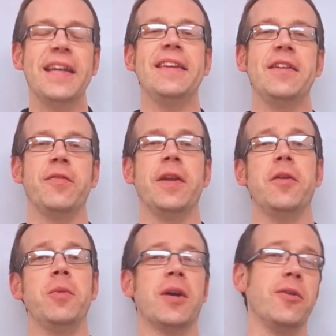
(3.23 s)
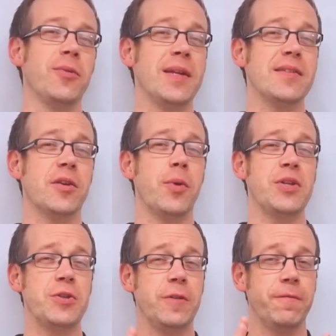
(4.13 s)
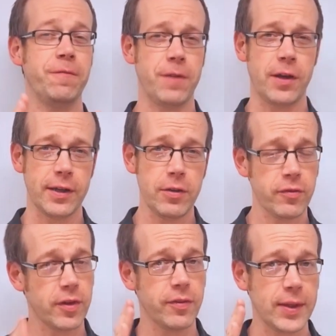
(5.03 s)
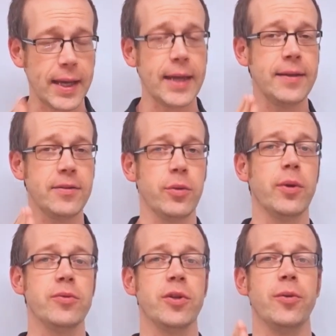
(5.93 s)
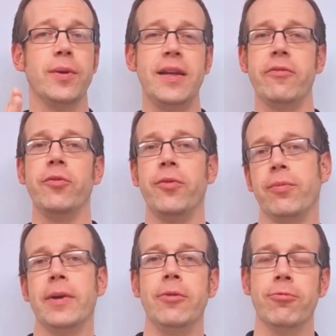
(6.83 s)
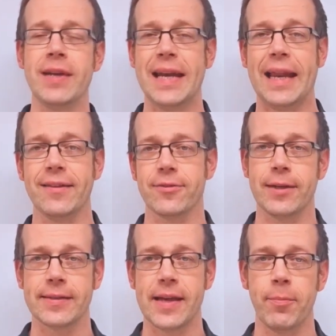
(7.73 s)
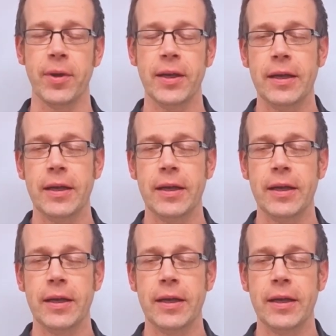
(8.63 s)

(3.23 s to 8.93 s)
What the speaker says: In this video we're going to answer question 5 of the 8202 Level 3 written answer exam